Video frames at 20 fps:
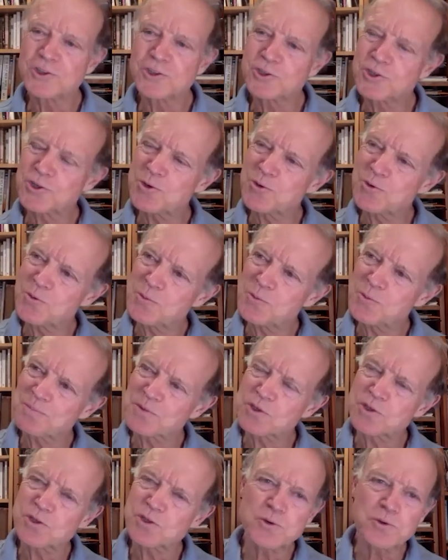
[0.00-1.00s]
to
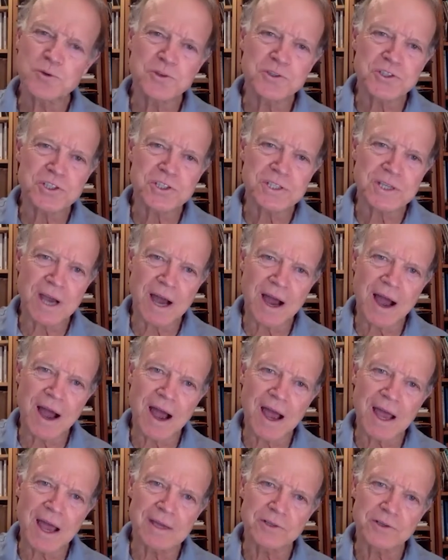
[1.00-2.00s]
the
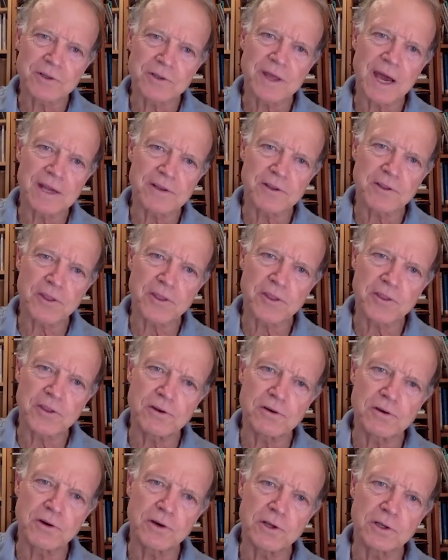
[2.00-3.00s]
sky, to that
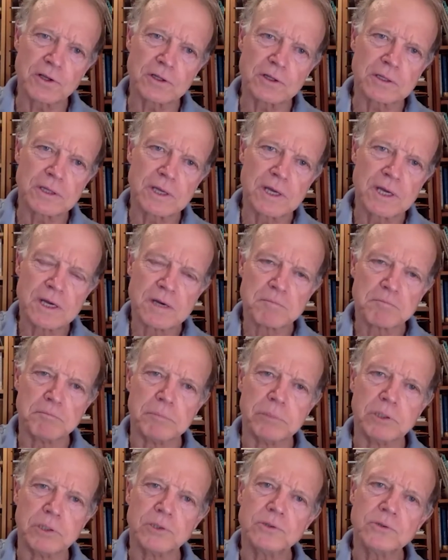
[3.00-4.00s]
ethereal
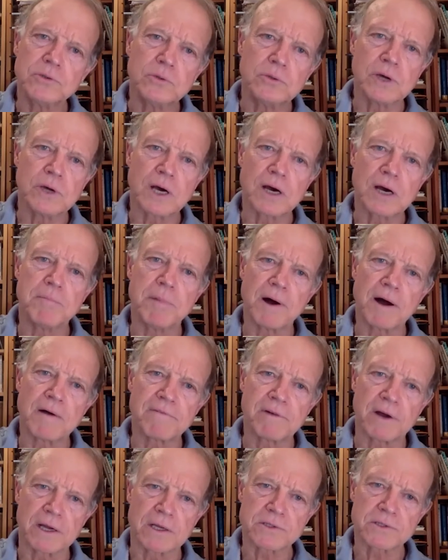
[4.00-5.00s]
blue
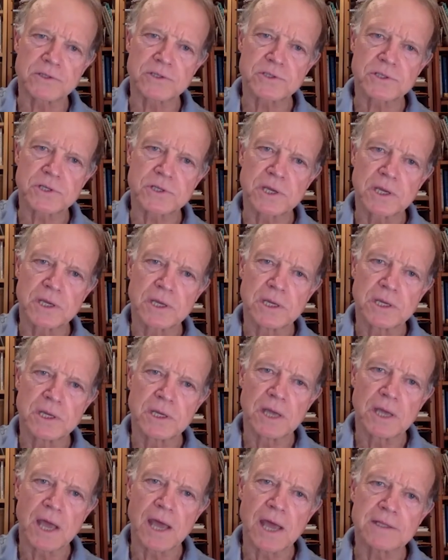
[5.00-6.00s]
above us.
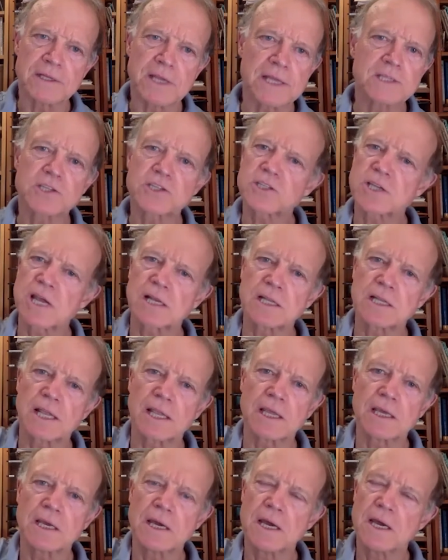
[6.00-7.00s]
And
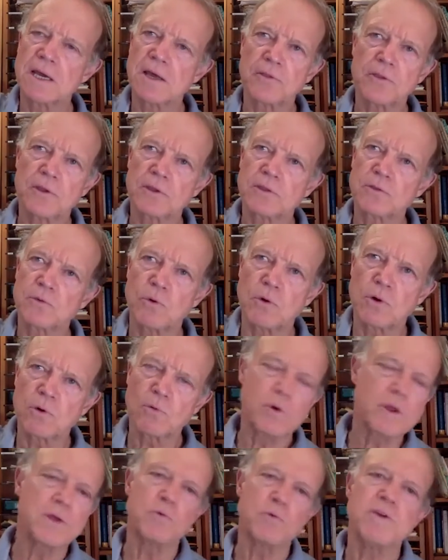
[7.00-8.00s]
suddenly
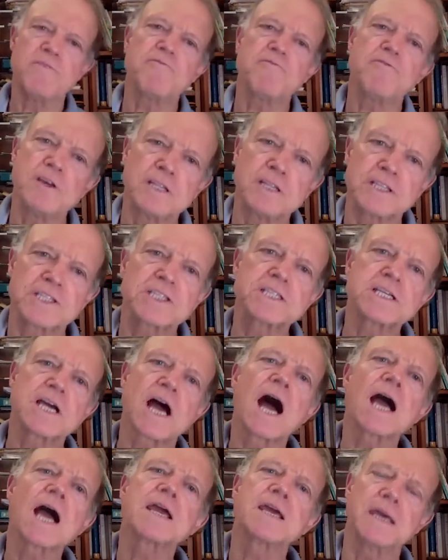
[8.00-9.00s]
we feel a
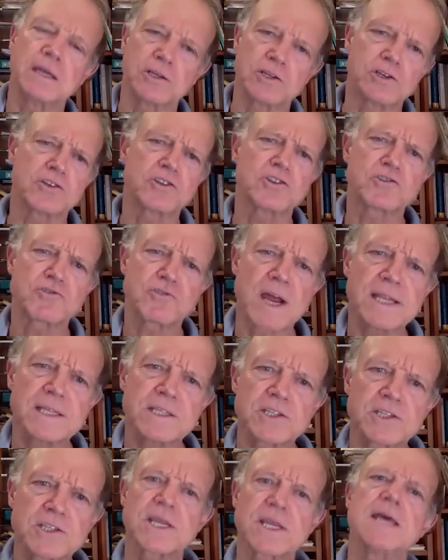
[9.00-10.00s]
tugging to
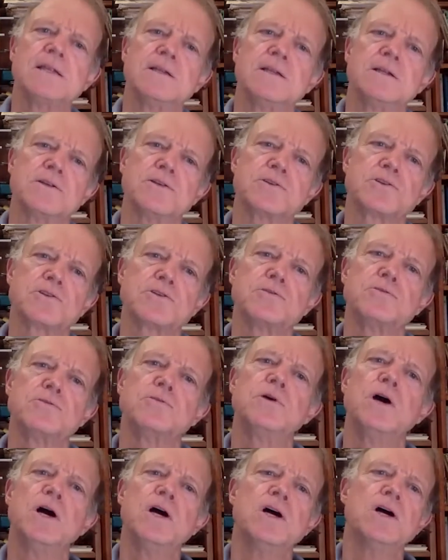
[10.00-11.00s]
transcend,
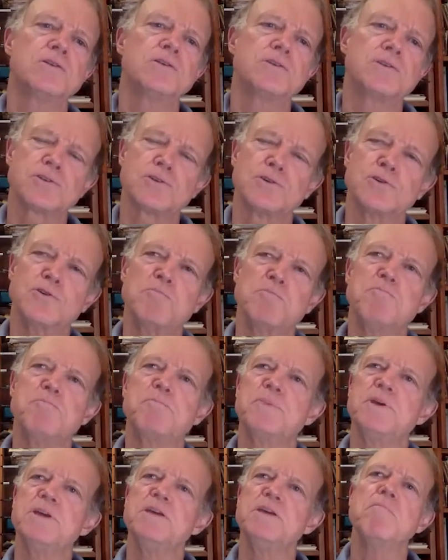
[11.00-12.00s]
to
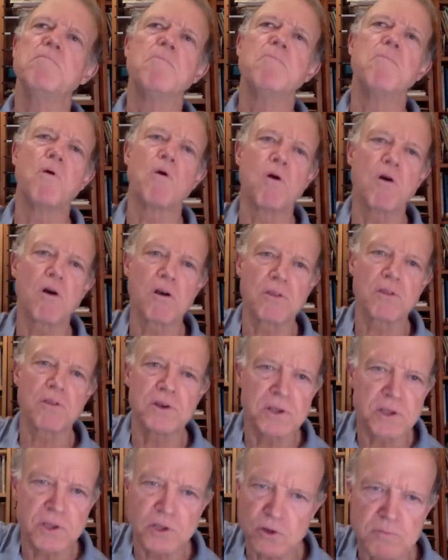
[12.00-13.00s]
be more
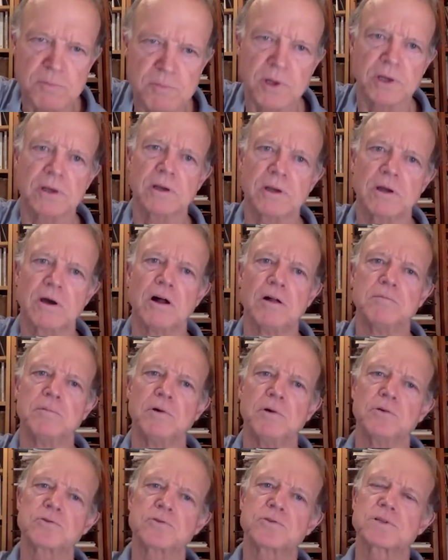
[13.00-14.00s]
than human
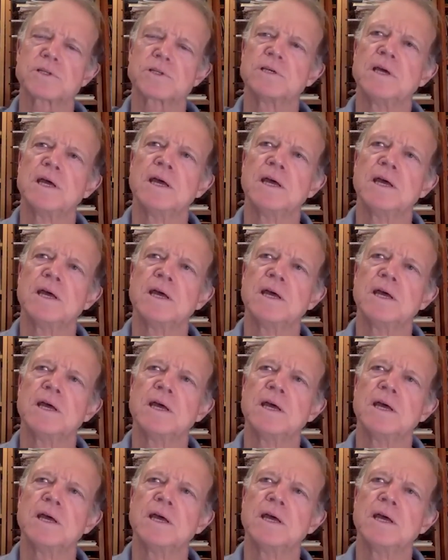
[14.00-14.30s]
almost.